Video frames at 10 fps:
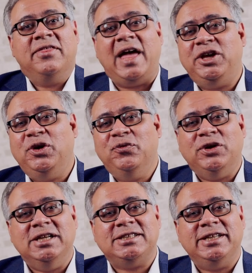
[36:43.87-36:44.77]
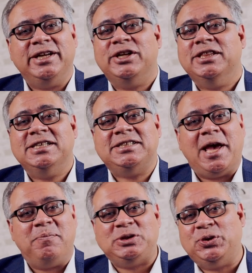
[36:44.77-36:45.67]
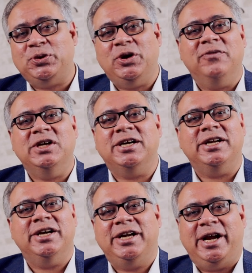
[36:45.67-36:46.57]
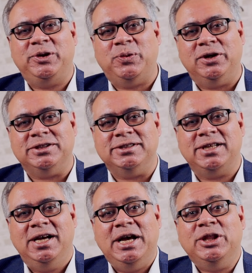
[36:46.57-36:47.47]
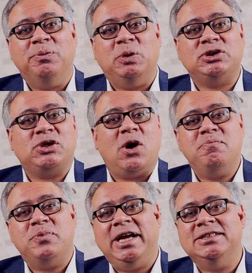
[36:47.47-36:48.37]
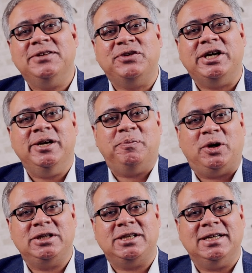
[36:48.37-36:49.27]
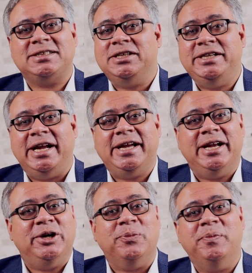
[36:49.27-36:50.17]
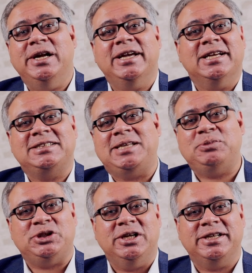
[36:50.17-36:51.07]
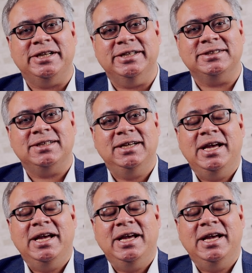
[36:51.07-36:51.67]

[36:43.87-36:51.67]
Thank you for listening to this episode of the Career Headquarters, the most comprehensive career podcast dedicated to building exceptional careers.